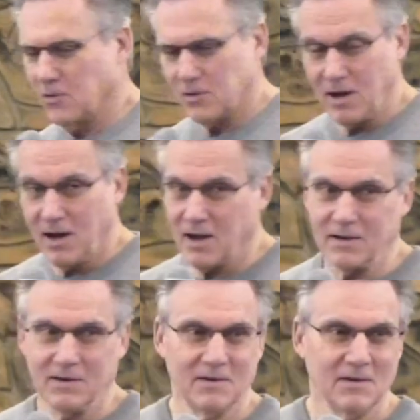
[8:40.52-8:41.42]
Oh,
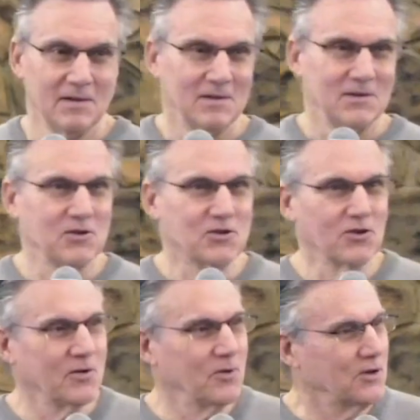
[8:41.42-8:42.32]
God, you
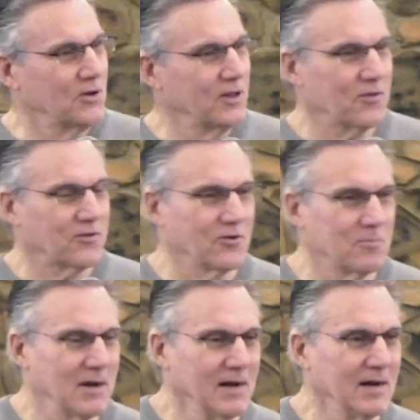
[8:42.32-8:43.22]
surely wouldn't do that
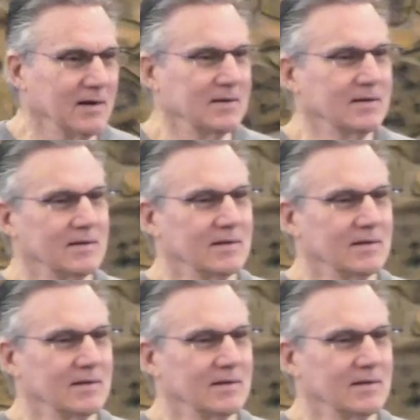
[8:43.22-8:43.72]
through me.